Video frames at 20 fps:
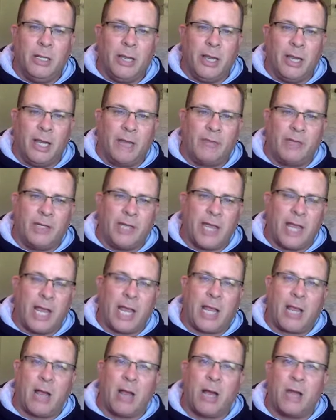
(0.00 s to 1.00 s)
and every day
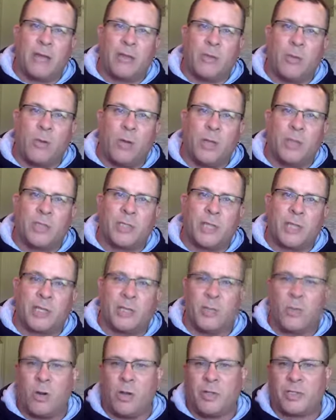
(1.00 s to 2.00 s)
I caught the 106
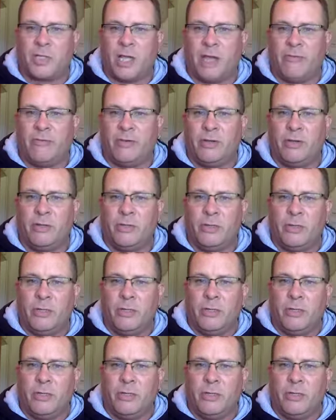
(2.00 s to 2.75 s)
and 107